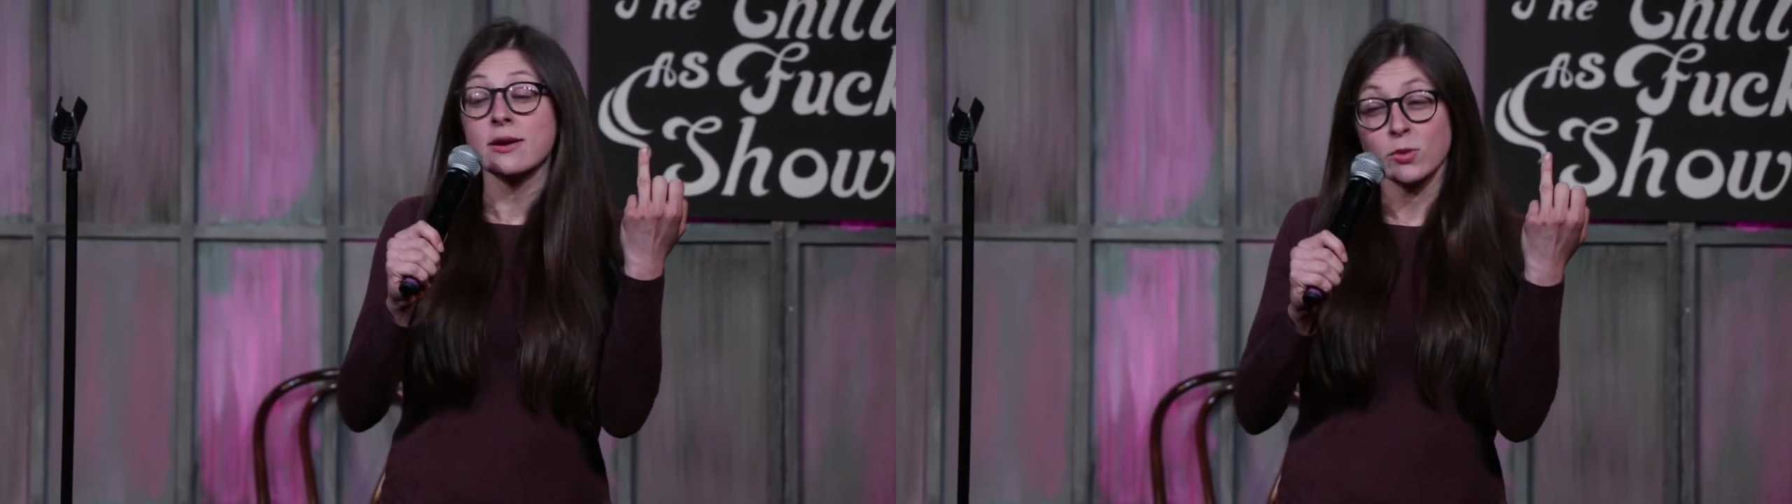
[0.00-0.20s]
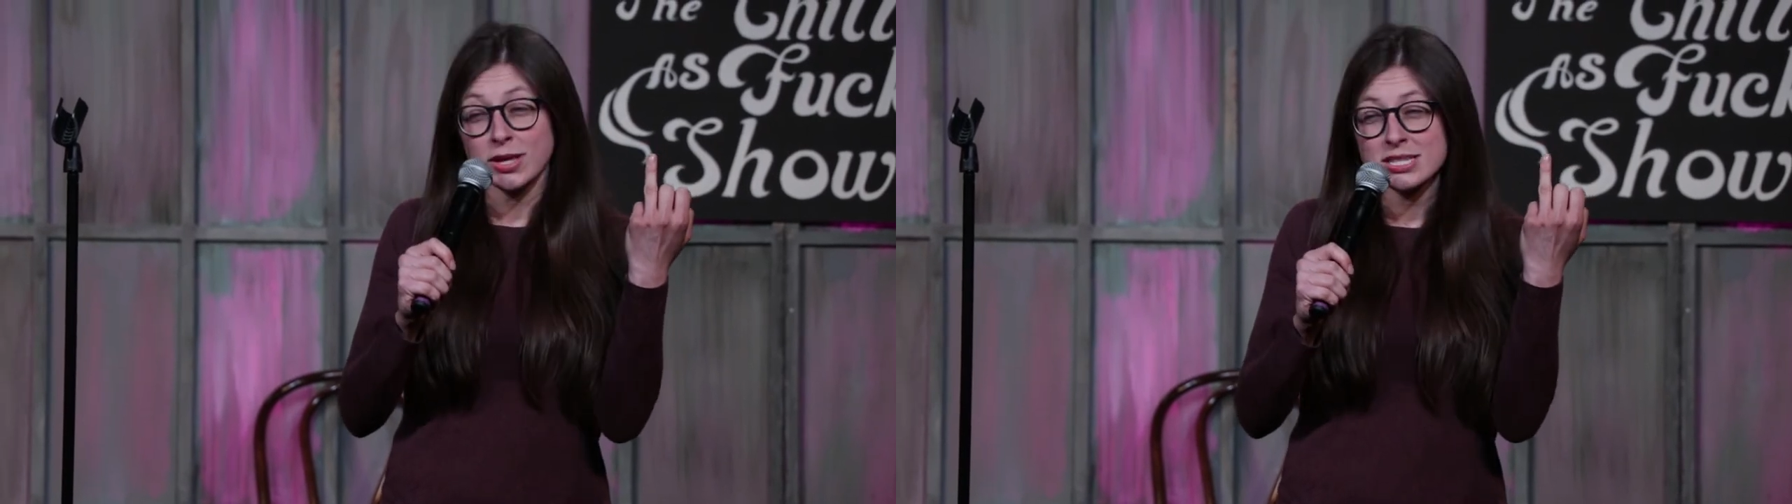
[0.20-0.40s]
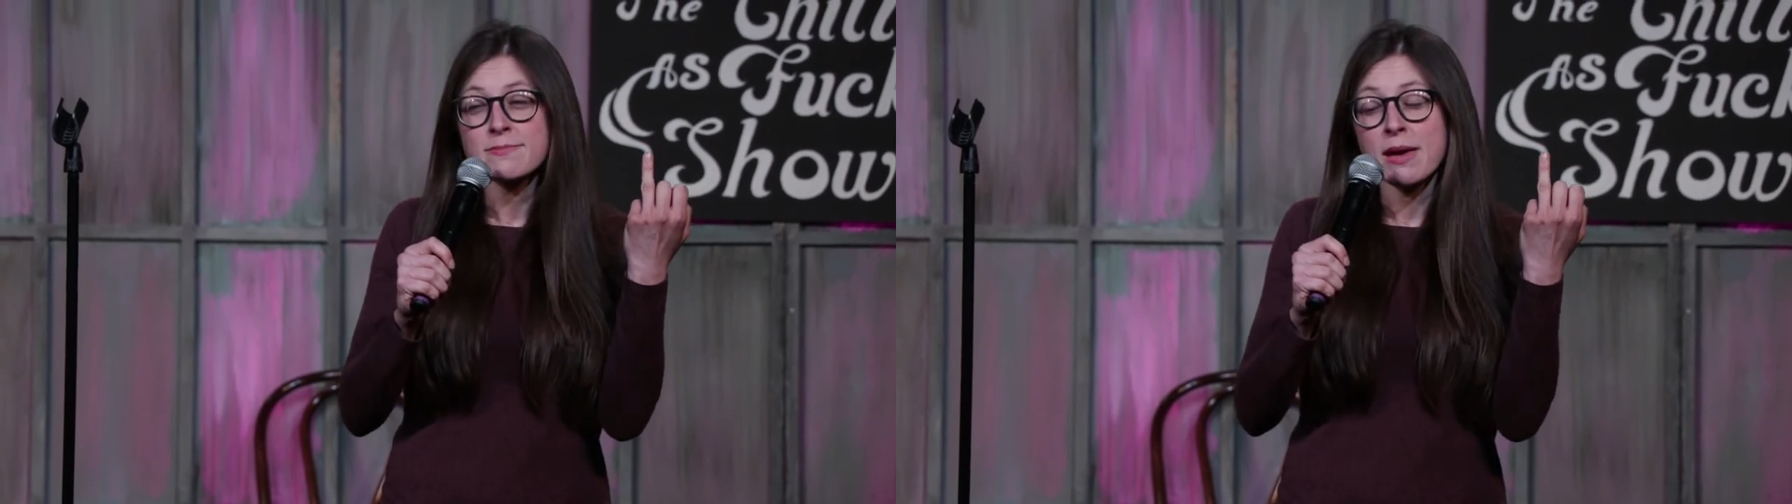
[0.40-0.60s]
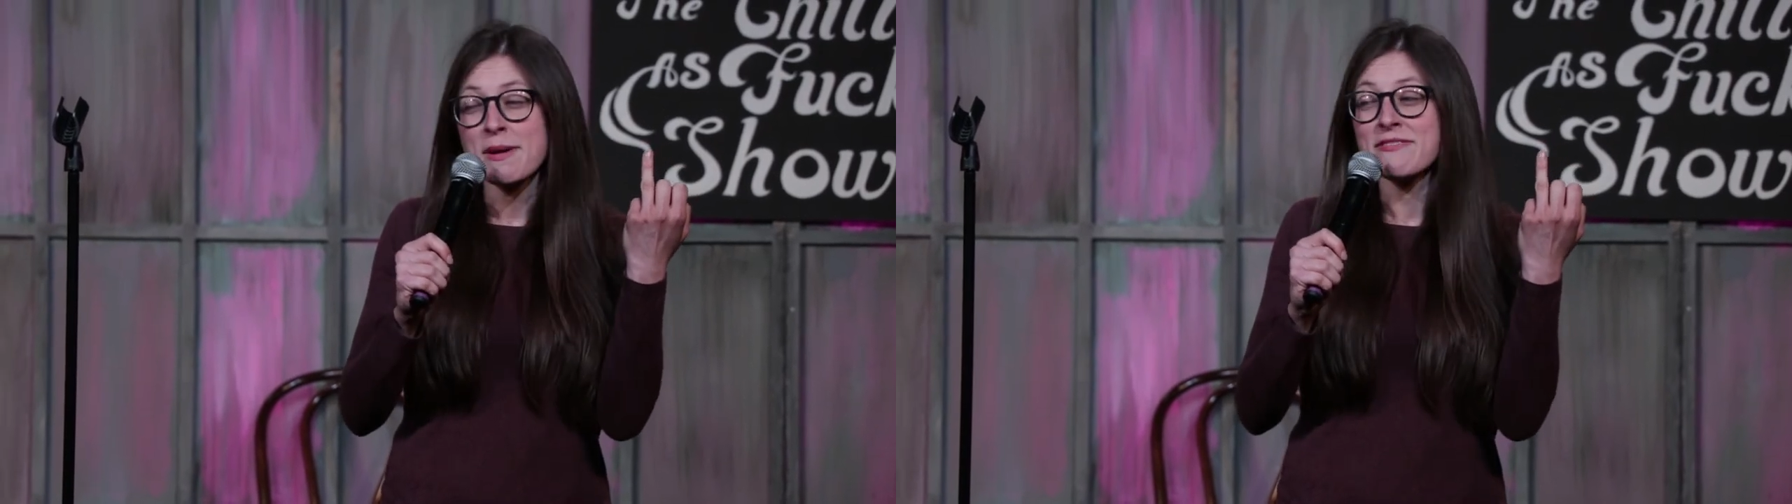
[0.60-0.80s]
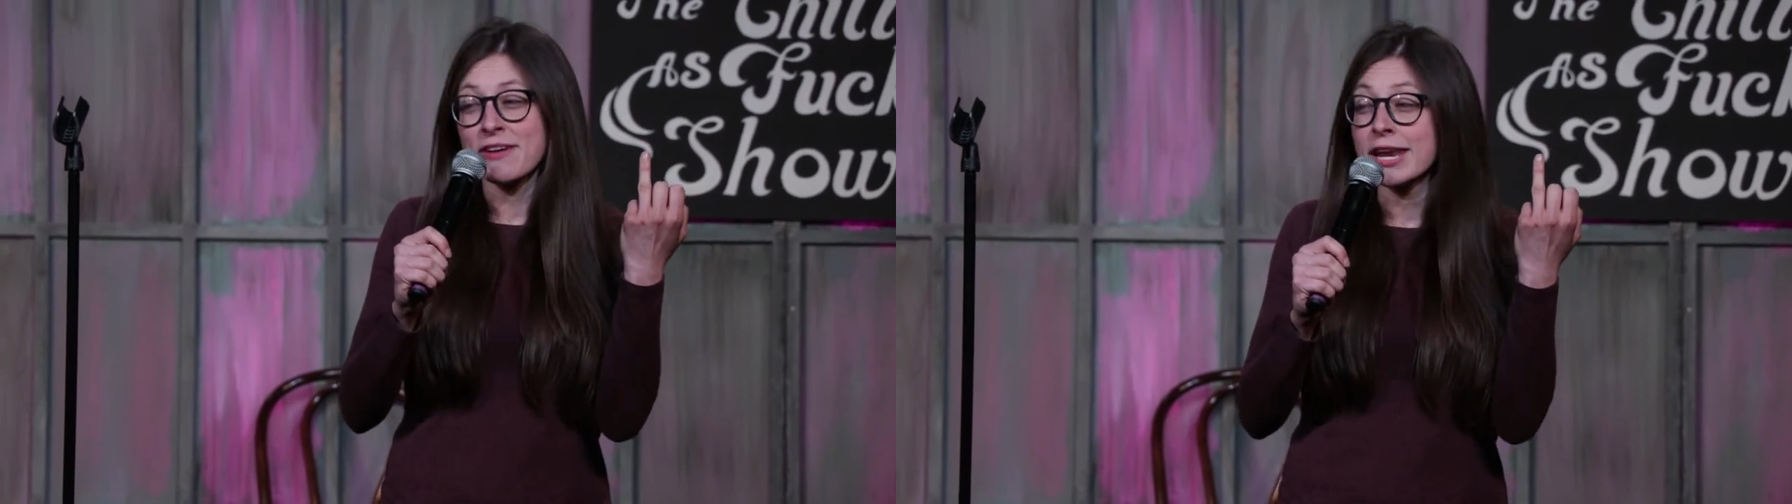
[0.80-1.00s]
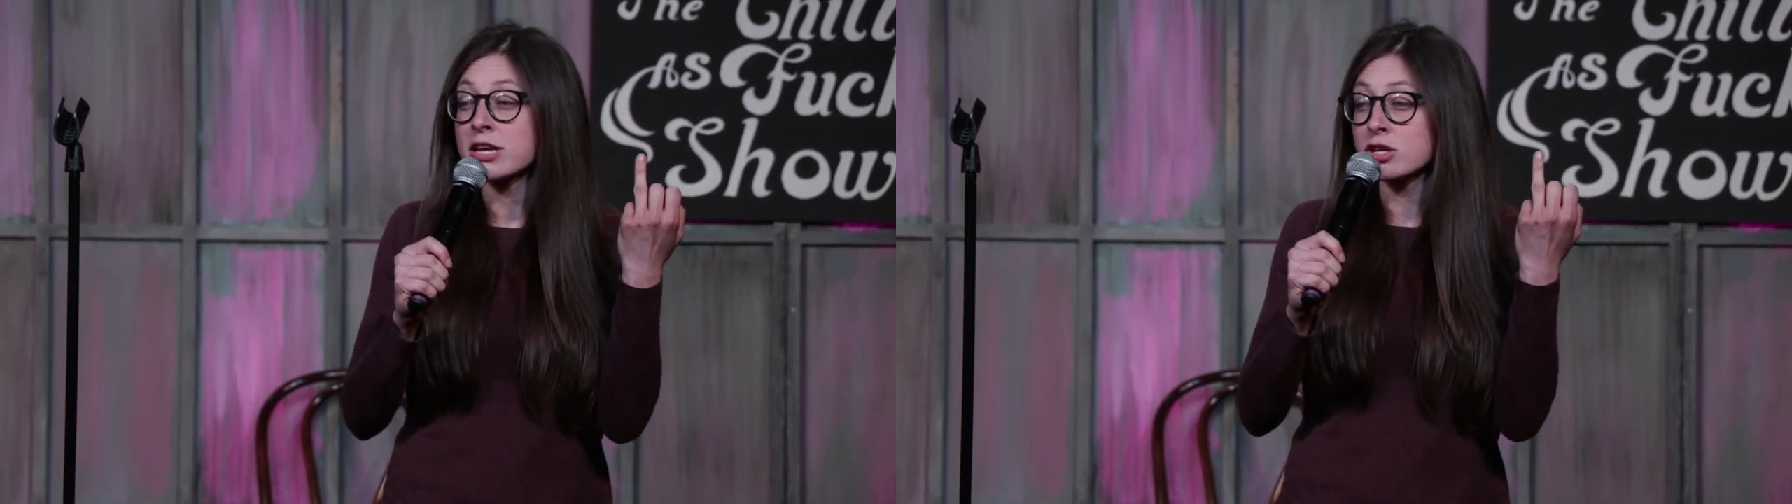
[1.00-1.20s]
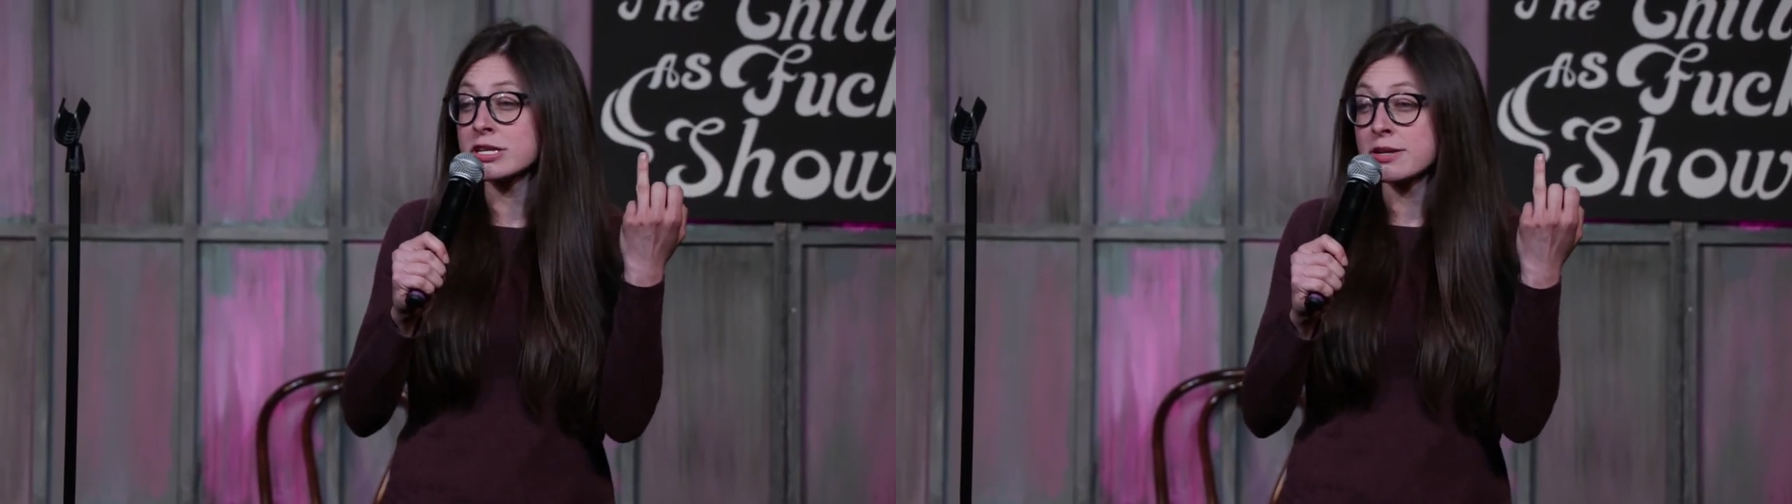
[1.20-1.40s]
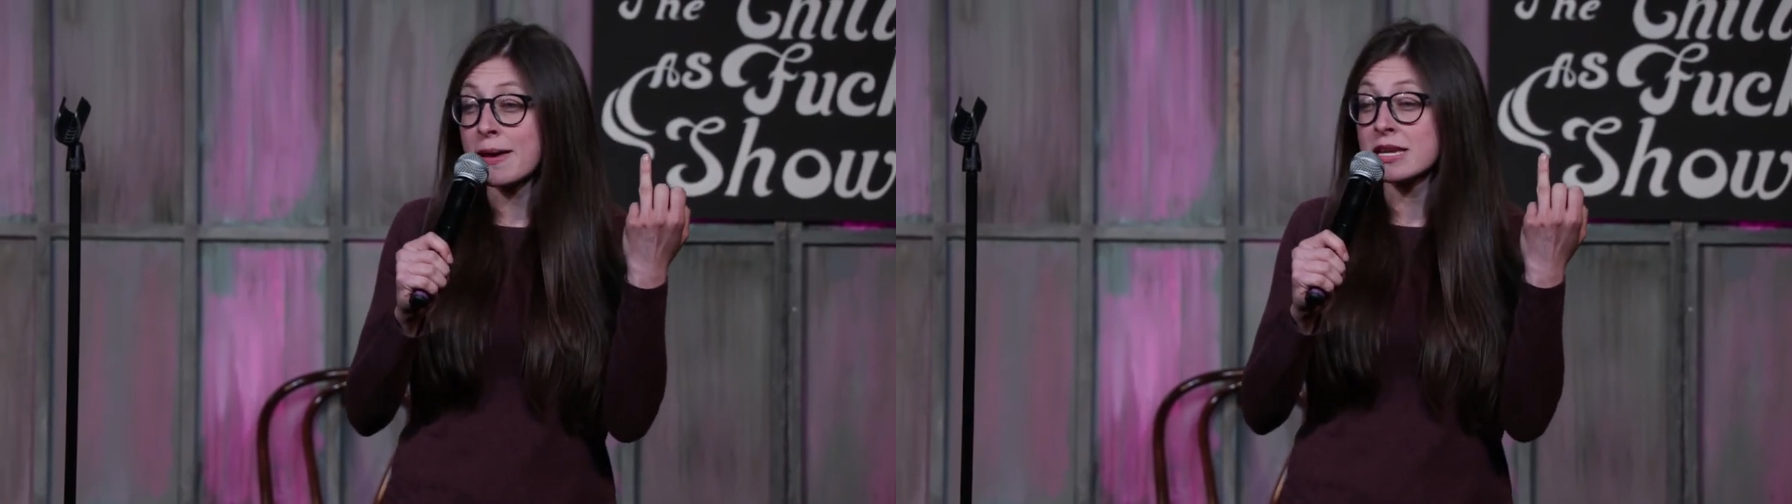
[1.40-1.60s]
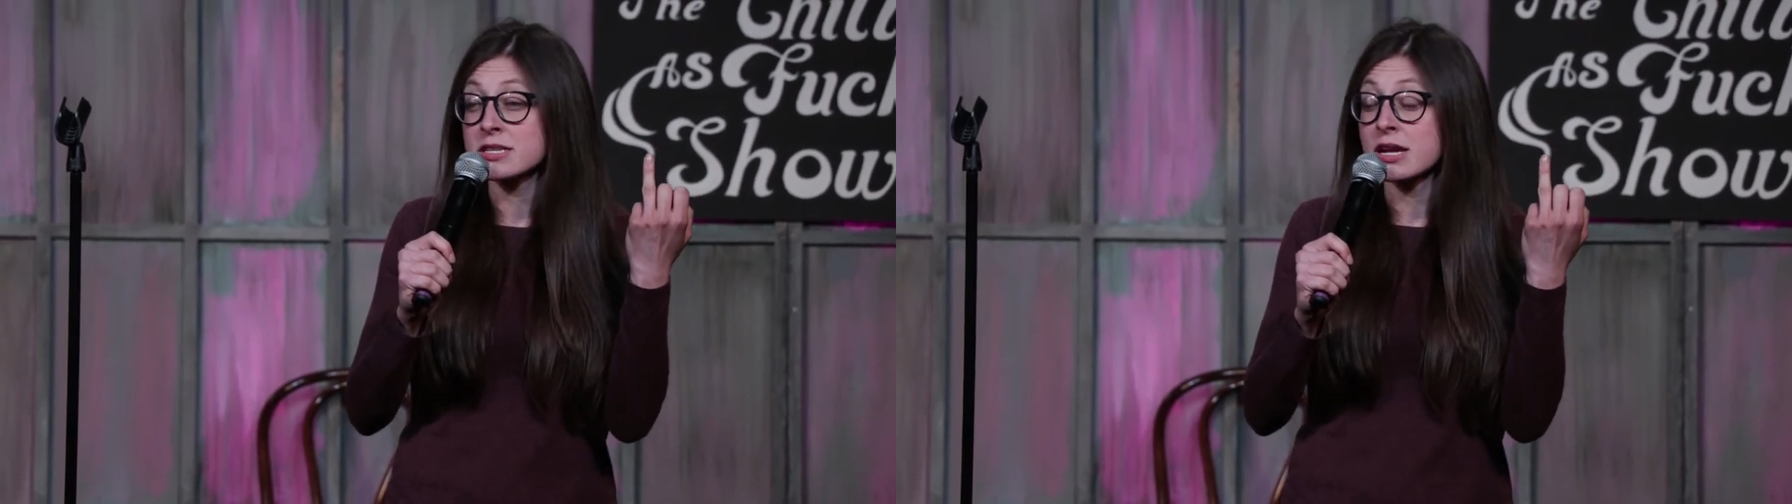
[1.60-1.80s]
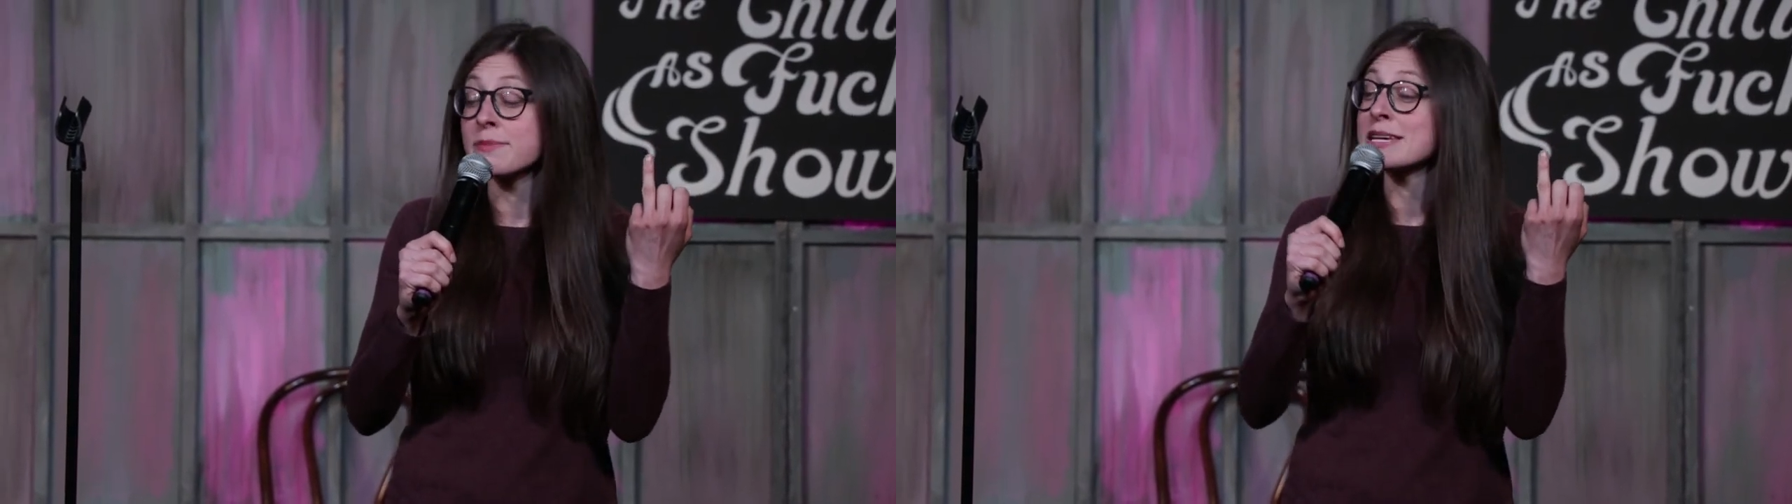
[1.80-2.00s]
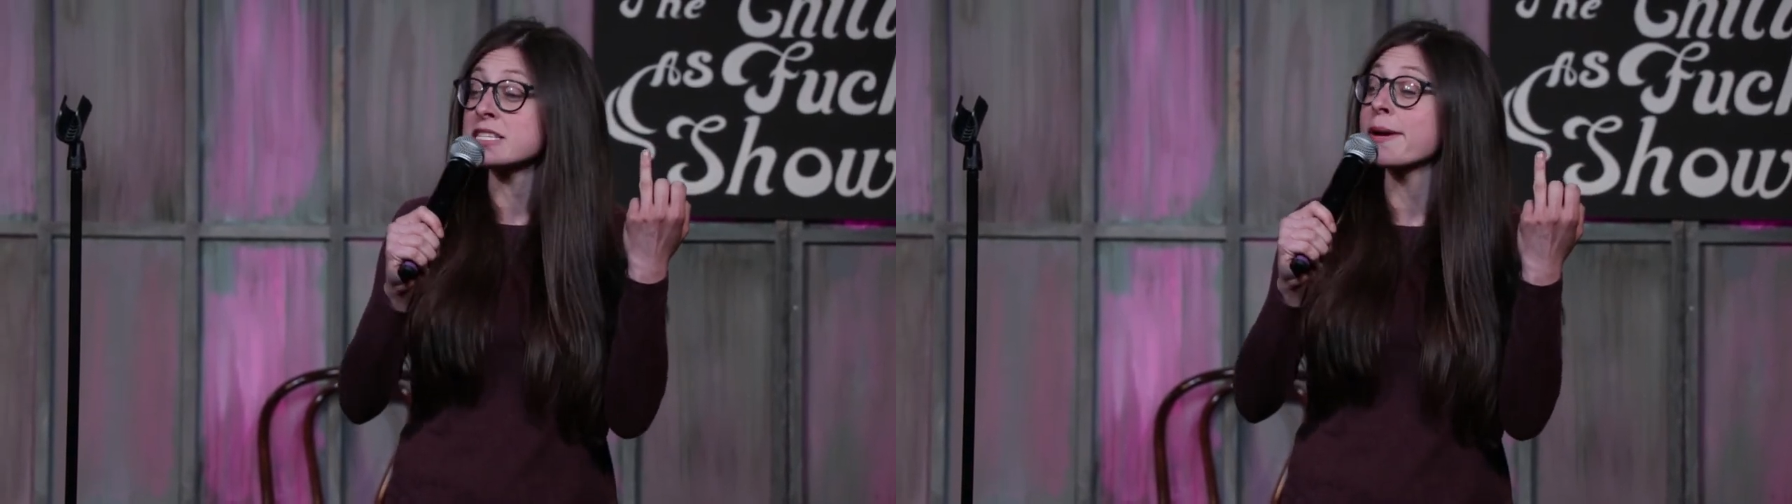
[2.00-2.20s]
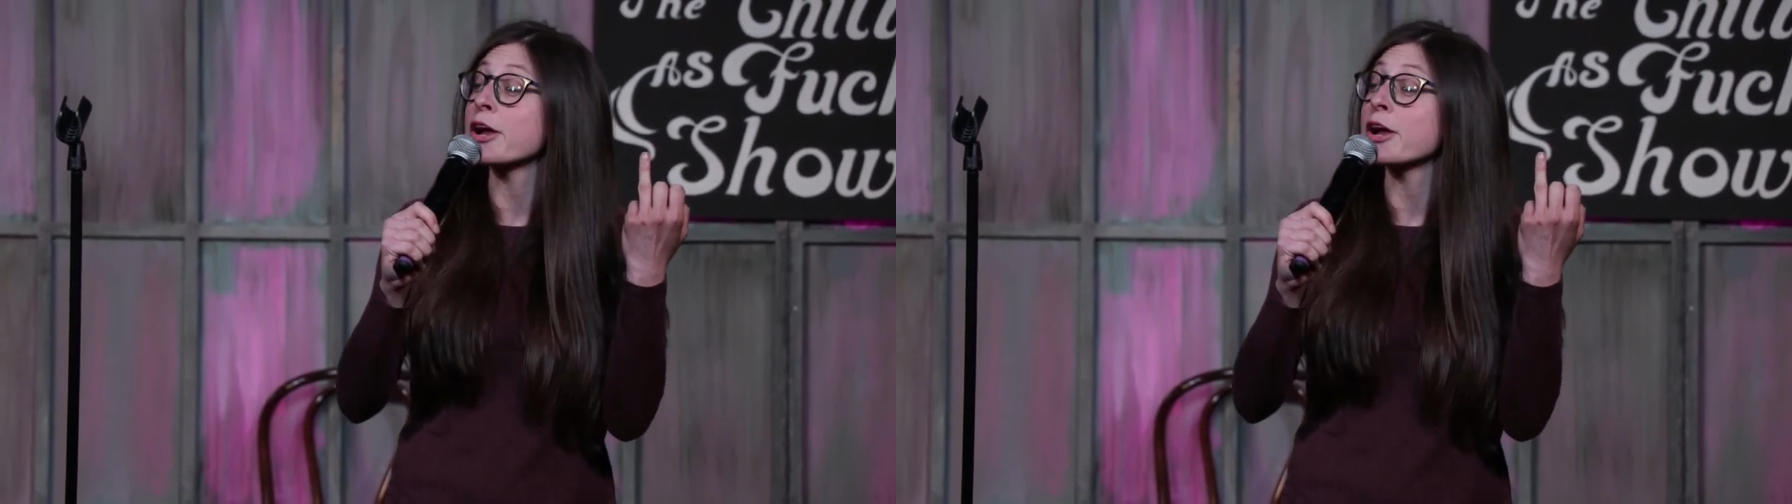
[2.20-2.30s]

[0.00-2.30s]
and I'm willing to bet my financial independence on it based on